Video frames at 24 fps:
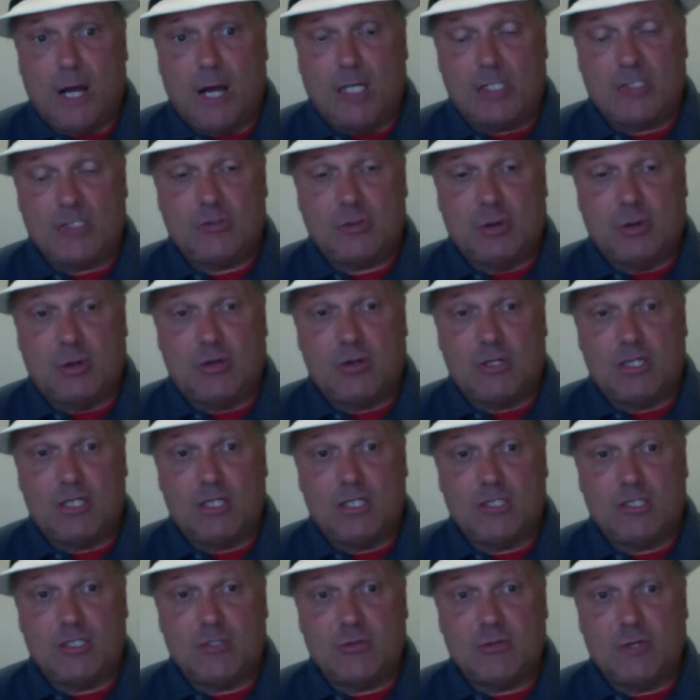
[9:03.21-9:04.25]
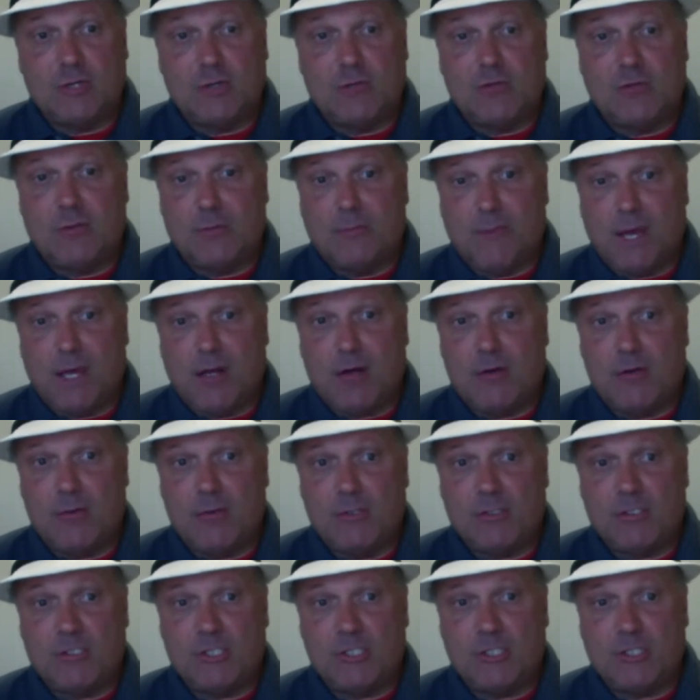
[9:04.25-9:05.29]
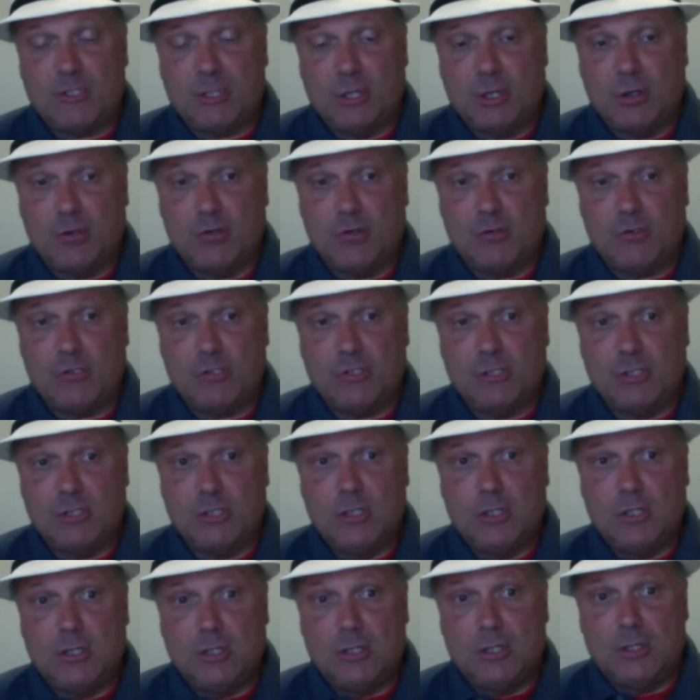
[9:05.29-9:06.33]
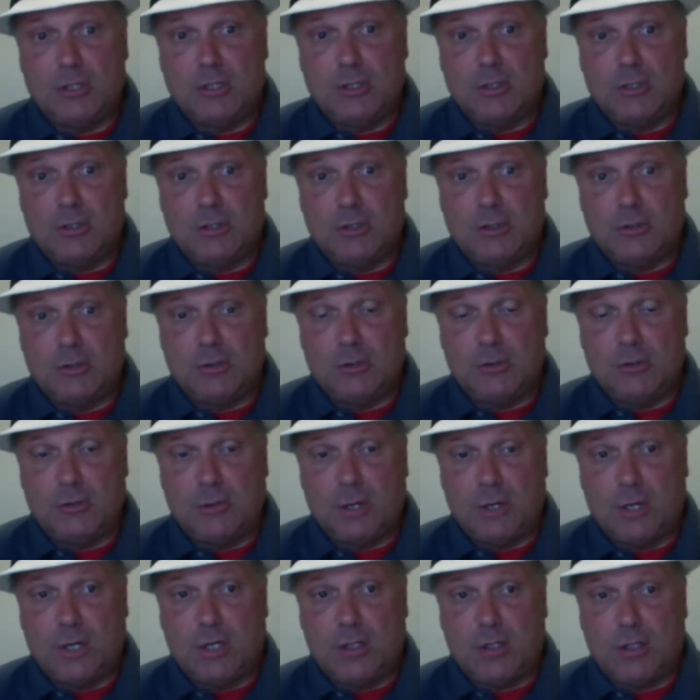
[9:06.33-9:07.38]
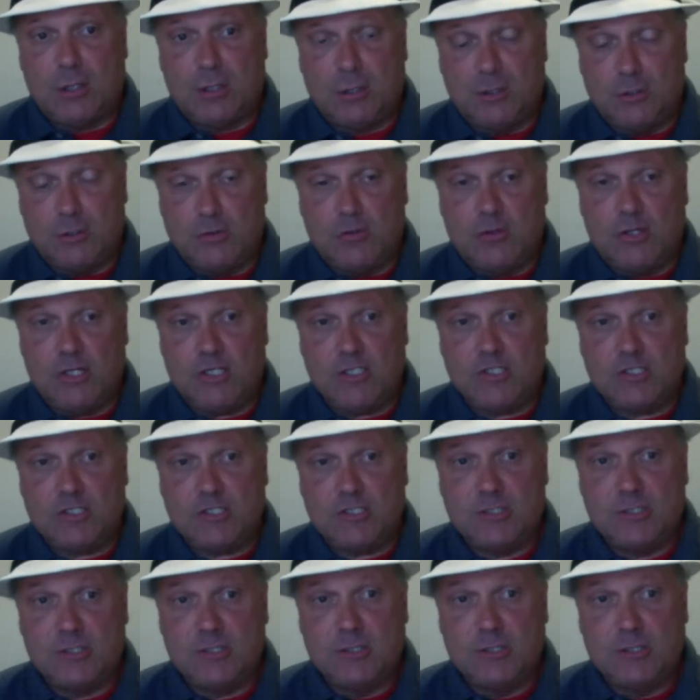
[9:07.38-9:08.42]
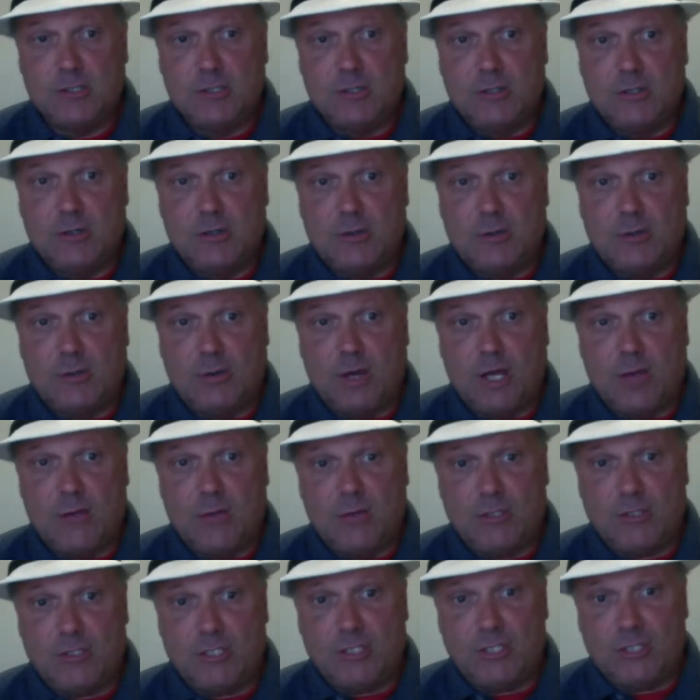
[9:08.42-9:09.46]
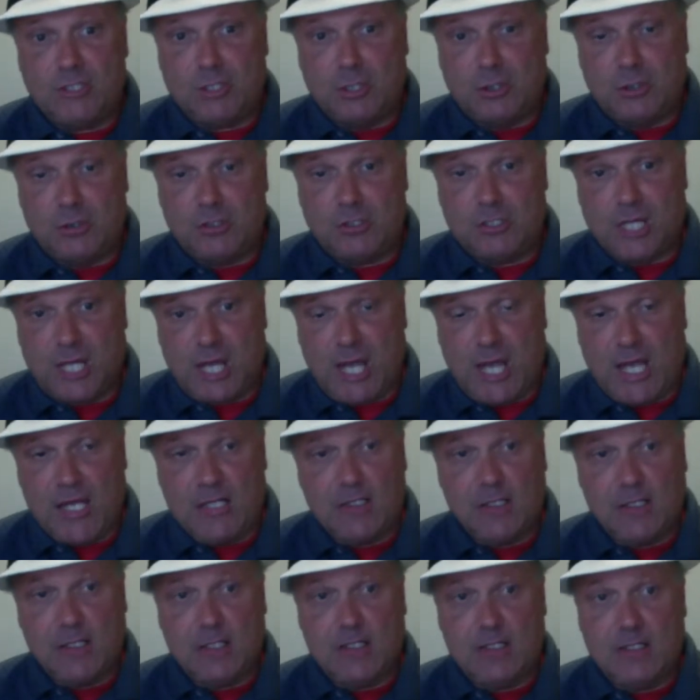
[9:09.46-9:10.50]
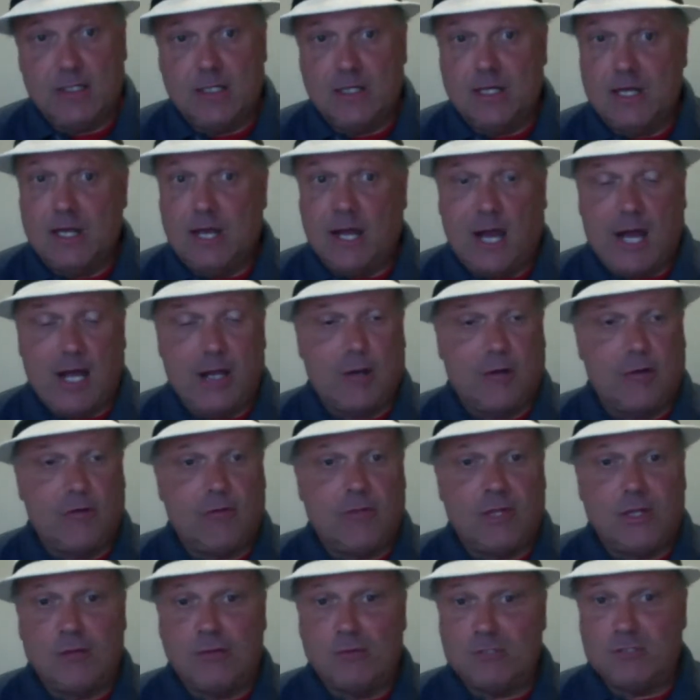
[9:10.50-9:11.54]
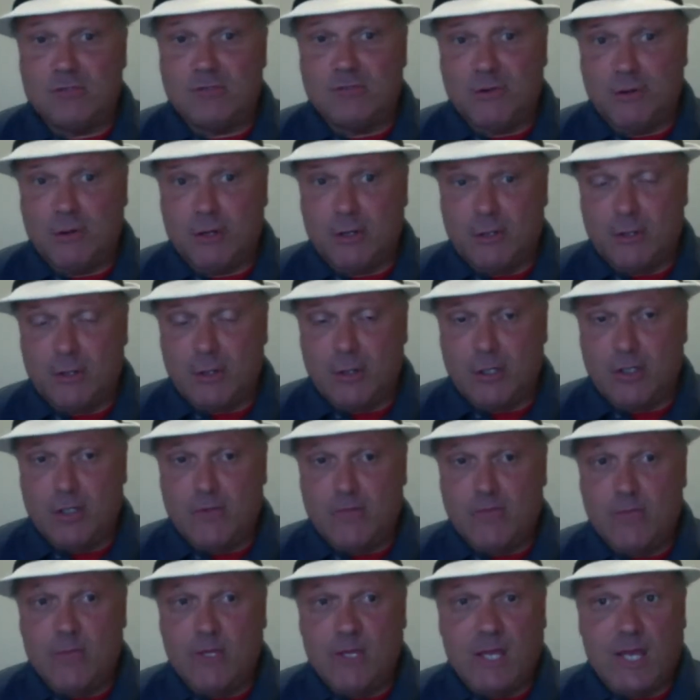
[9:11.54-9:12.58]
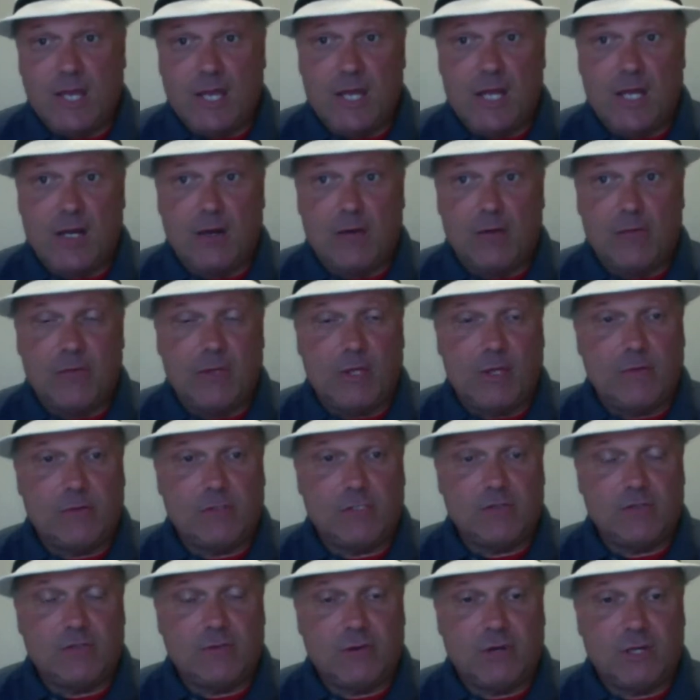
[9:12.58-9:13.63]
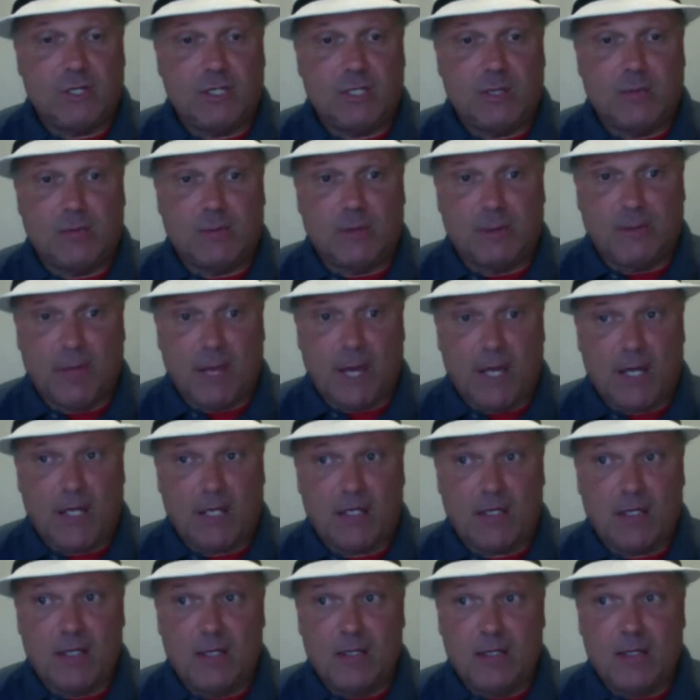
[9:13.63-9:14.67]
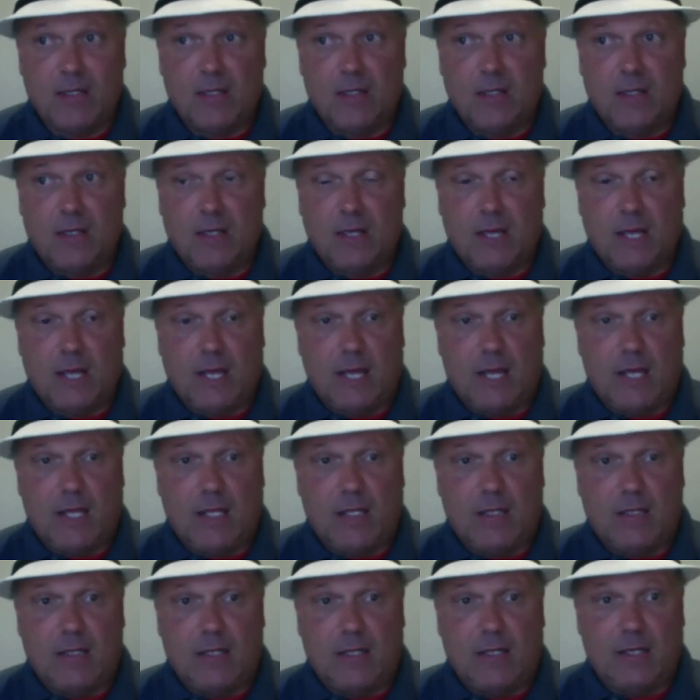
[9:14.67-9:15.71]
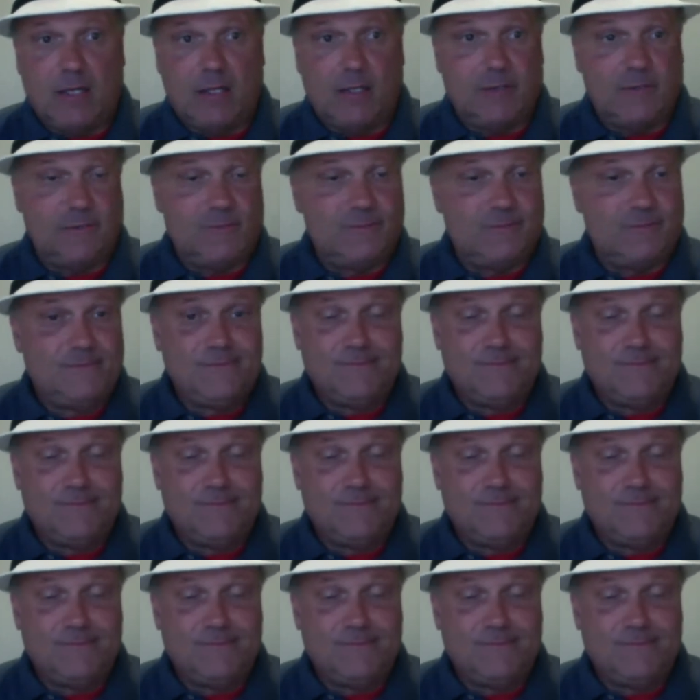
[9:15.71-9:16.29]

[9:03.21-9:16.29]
I strongly disagreed with the manner in which she chose to do this, the way in which she chose to handle it. I don't think was very good, and I don't think was very diplomatic. And a